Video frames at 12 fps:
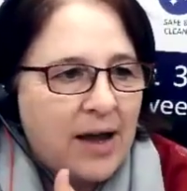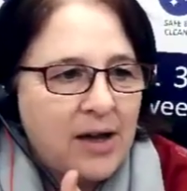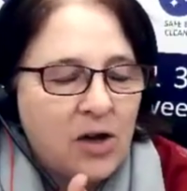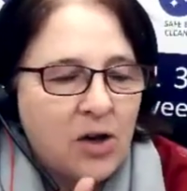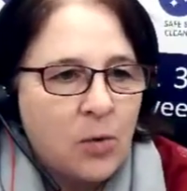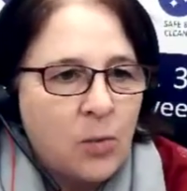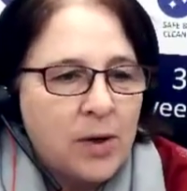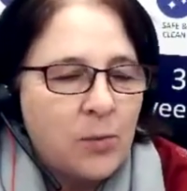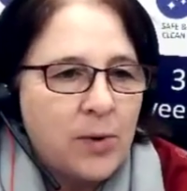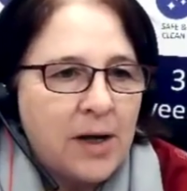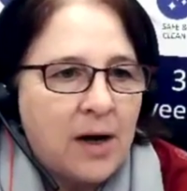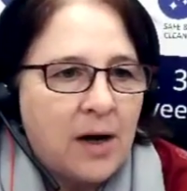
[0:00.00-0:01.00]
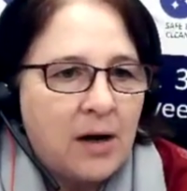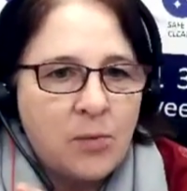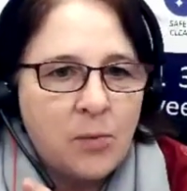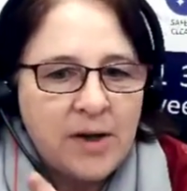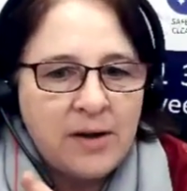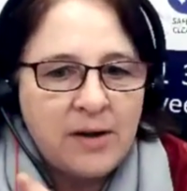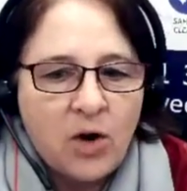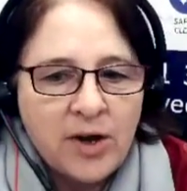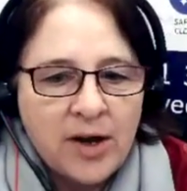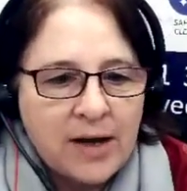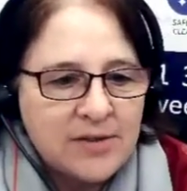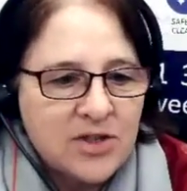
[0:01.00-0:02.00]
You know,
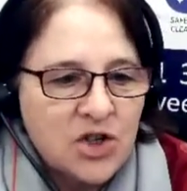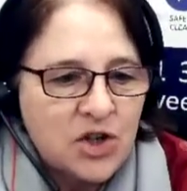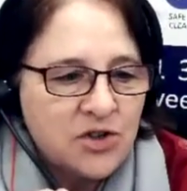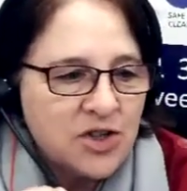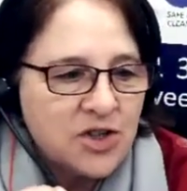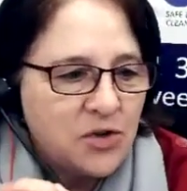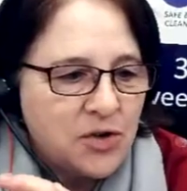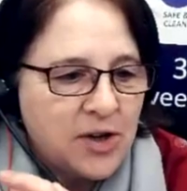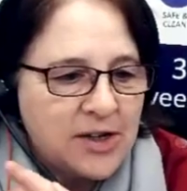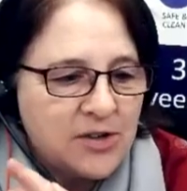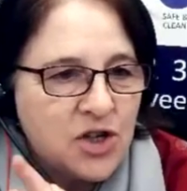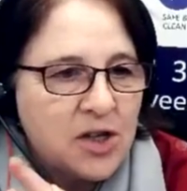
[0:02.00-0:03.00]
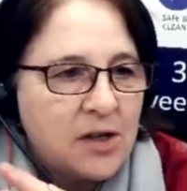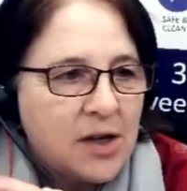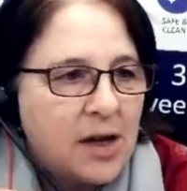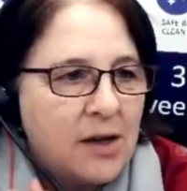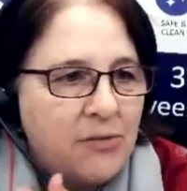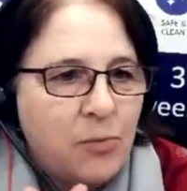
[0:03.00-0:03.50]
we're starting on our journey